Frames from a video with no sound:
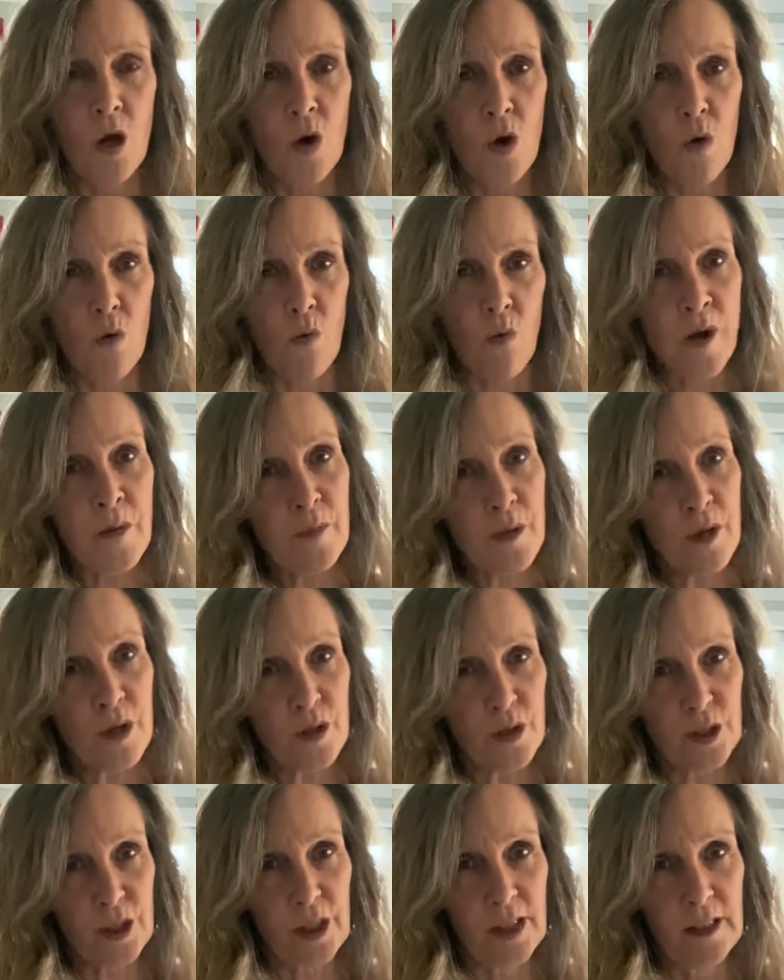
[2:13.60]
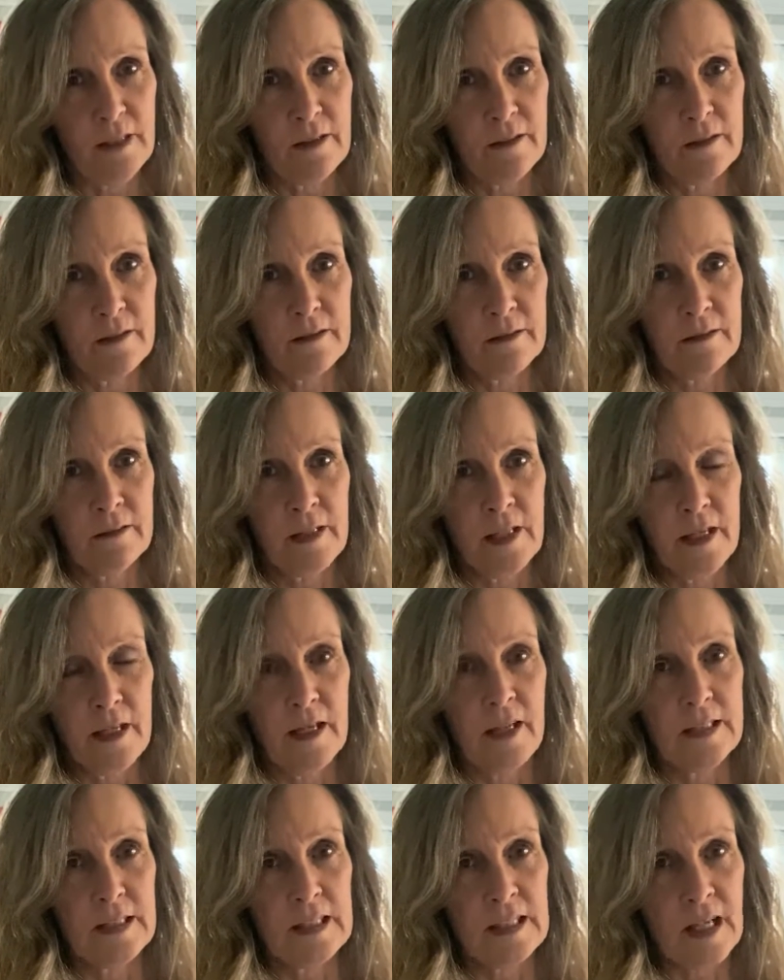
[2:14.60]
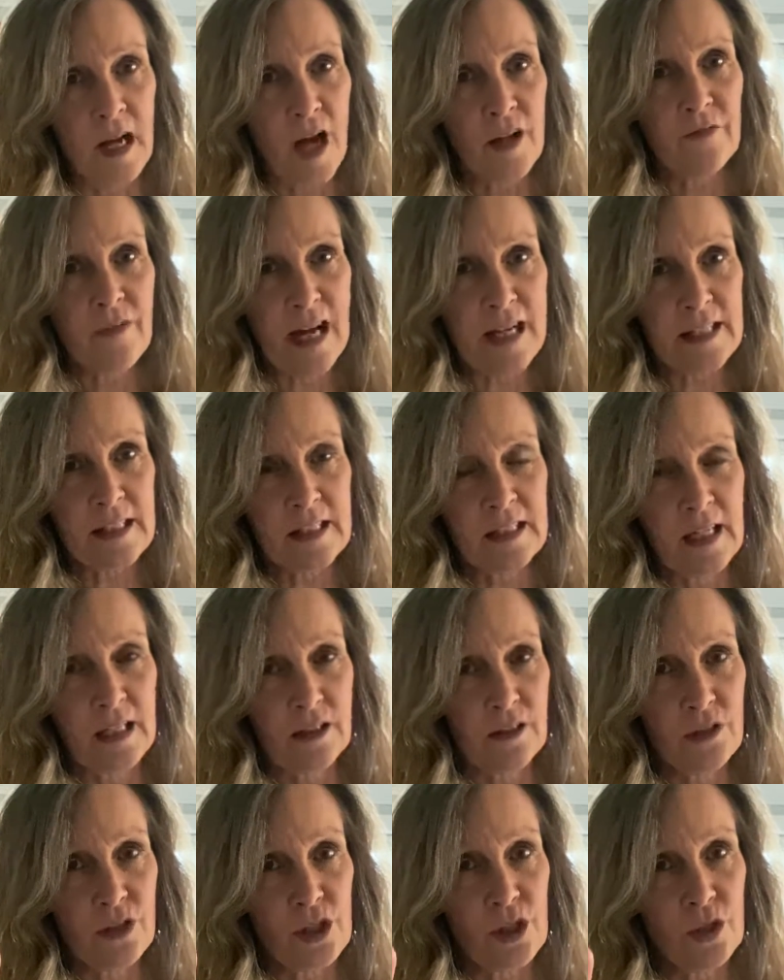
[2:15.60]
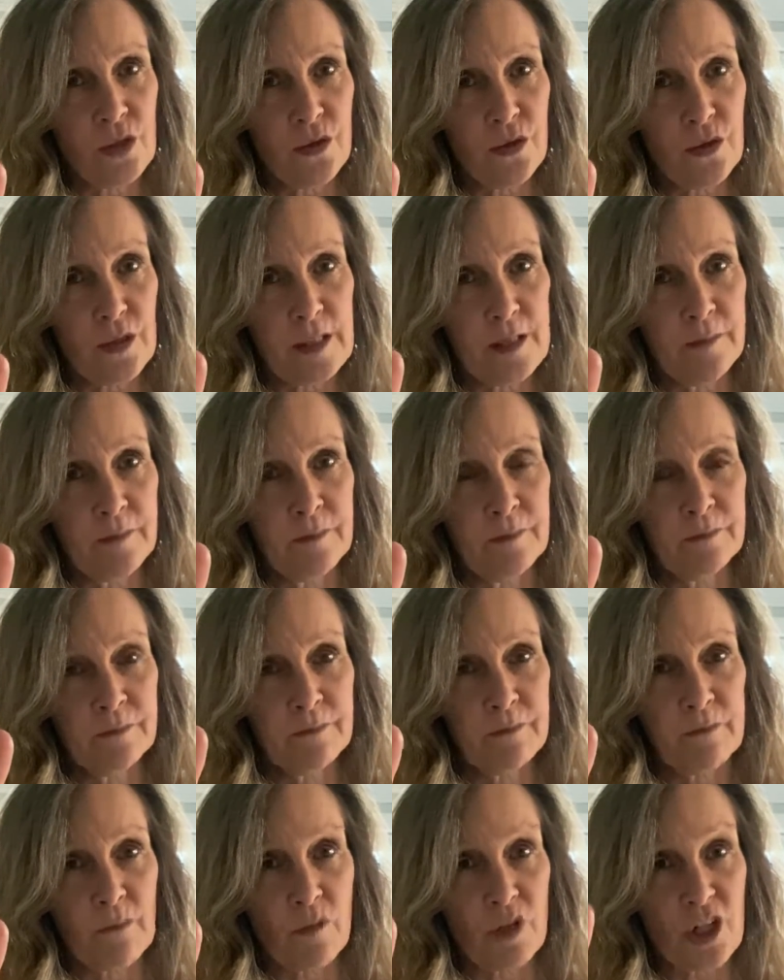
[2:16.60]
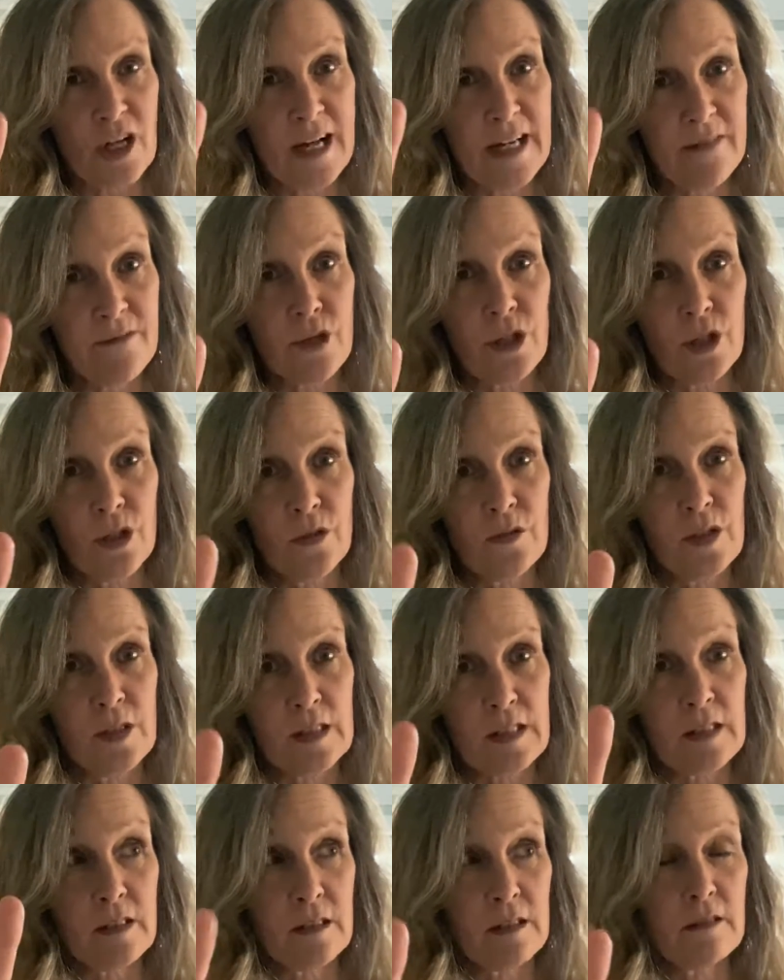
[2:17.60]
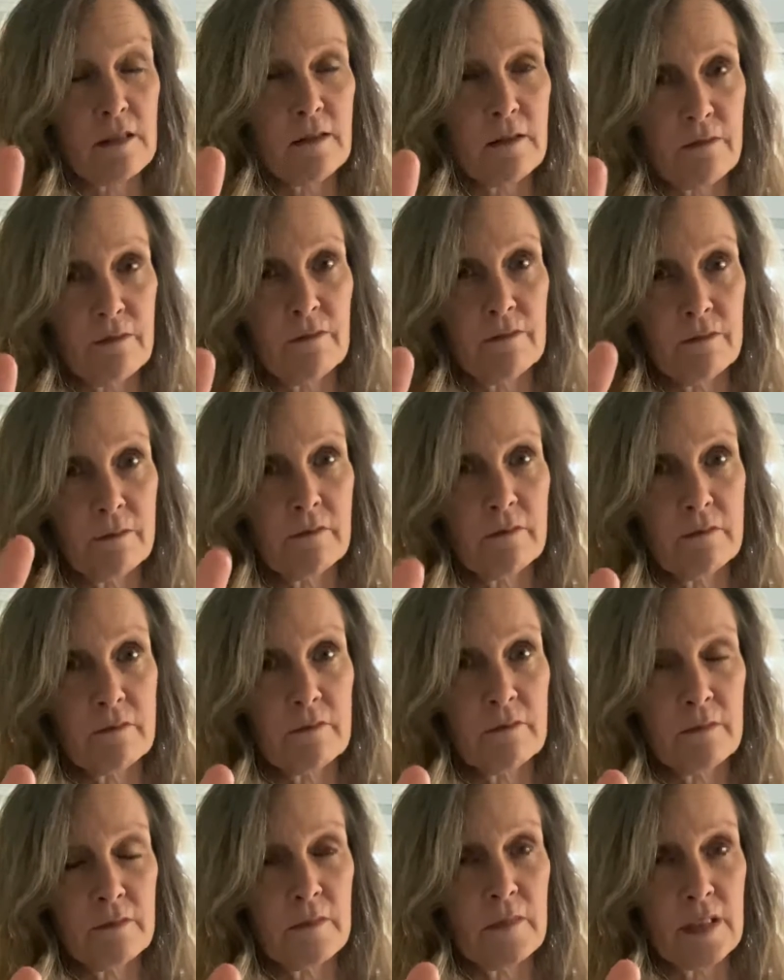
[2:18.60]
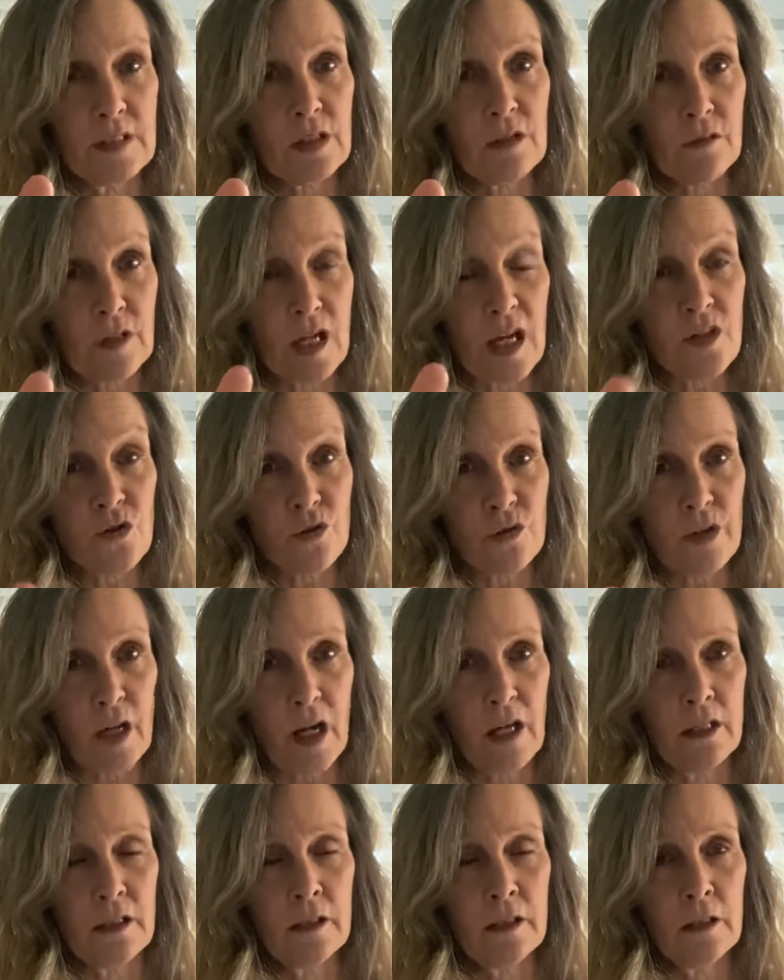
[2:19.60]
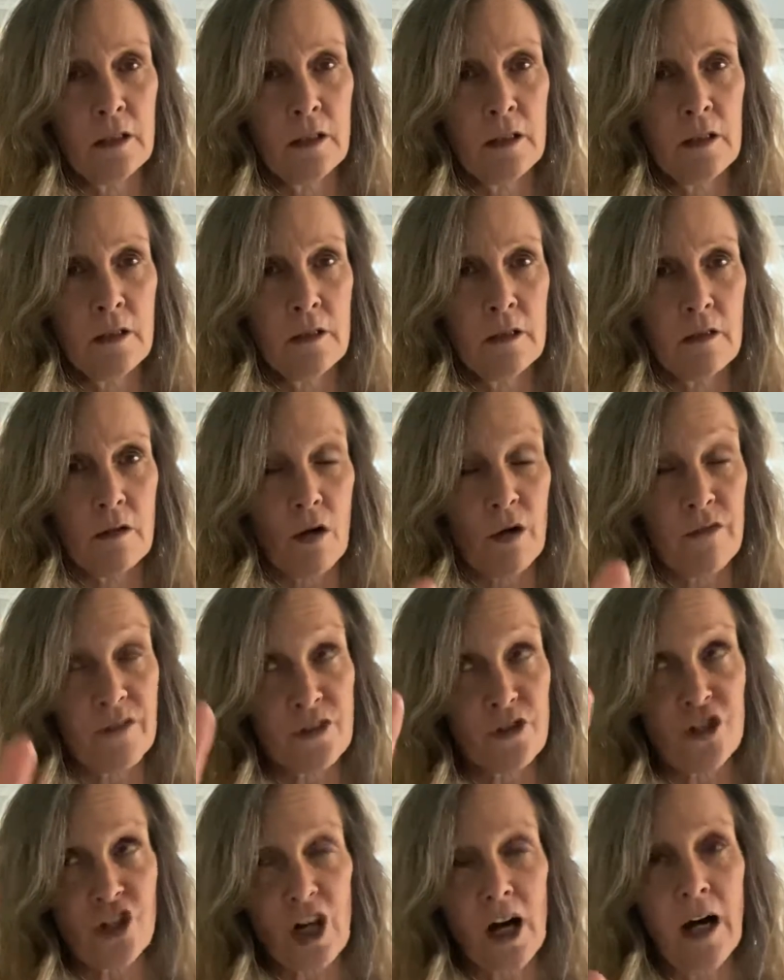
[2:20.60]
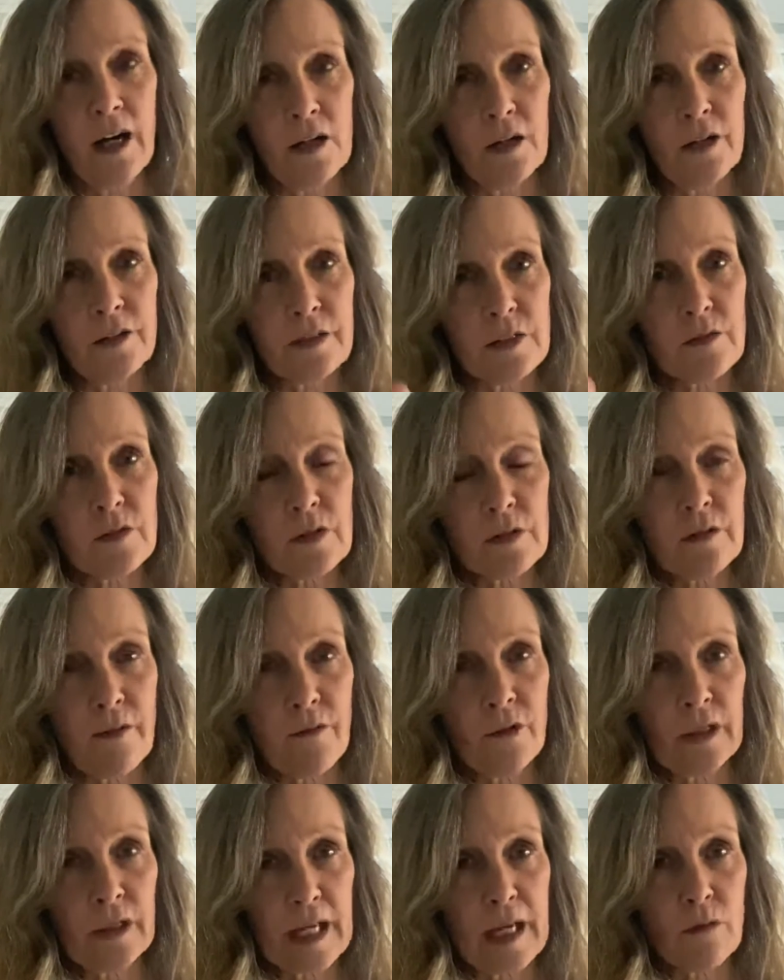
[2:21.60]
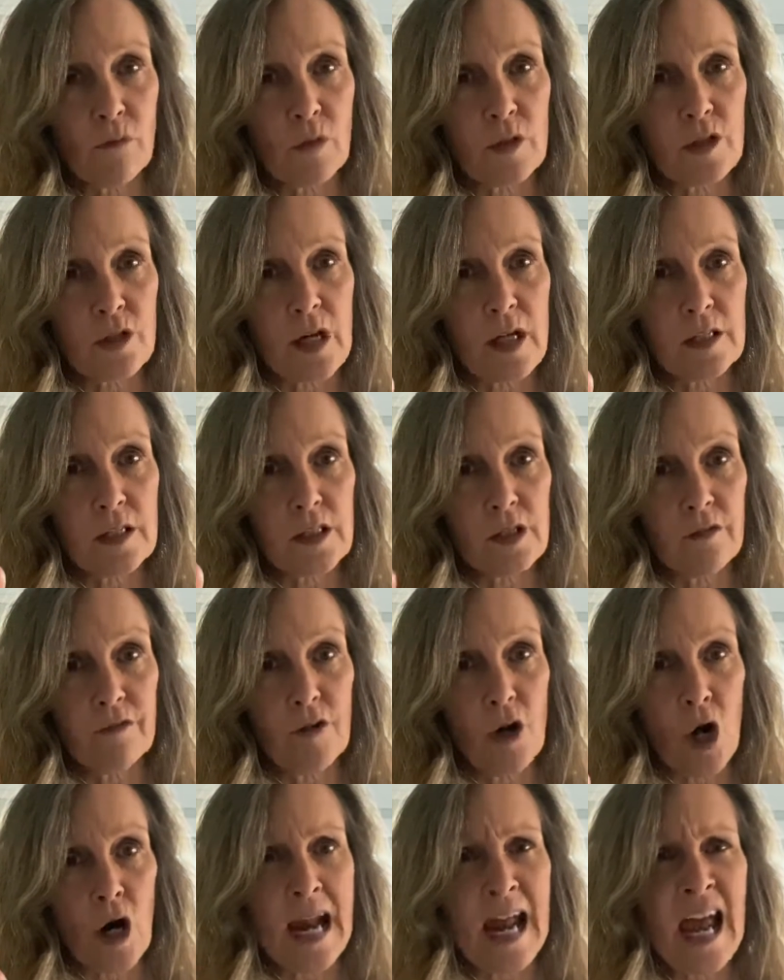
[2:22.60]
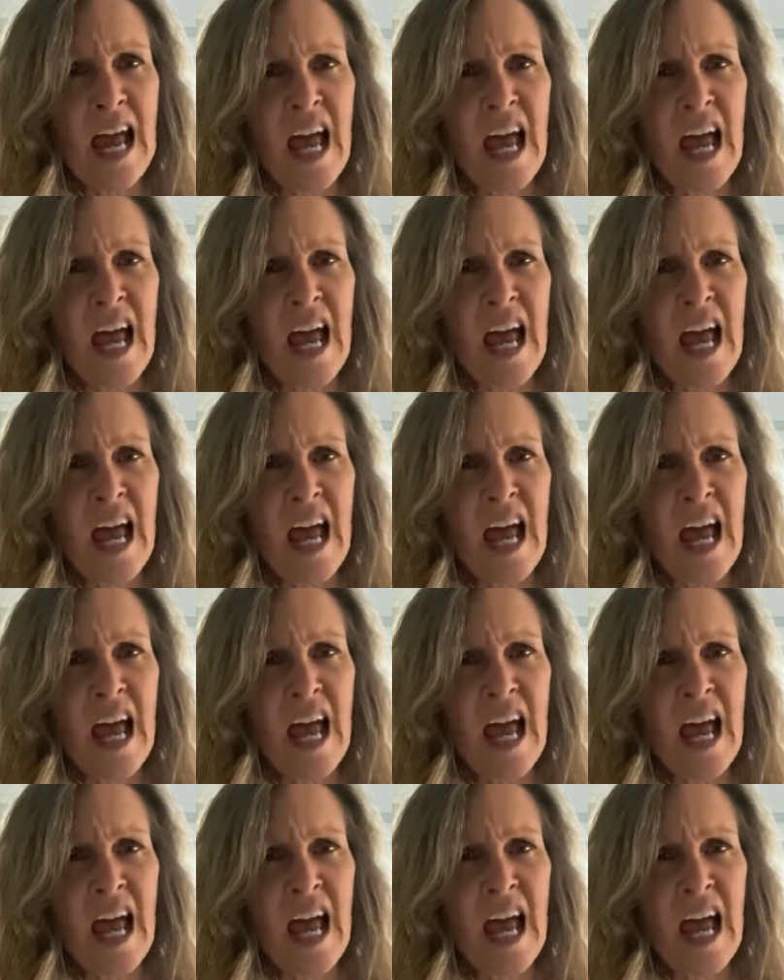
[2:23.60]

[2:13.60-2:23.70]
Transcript: One person did not vaccinate their children, which I never knew this until yesterday, or their child. They've only had 1 child so far.